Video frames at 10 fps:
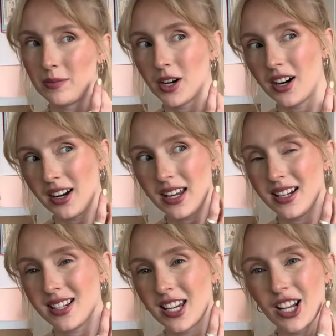Target
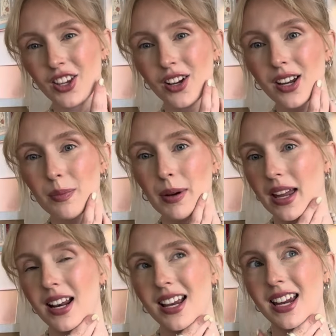is gonna look,
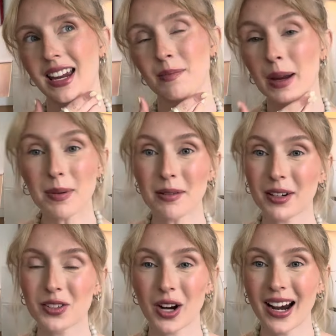but it might be
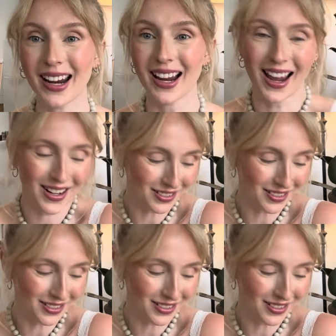worth trying. I don't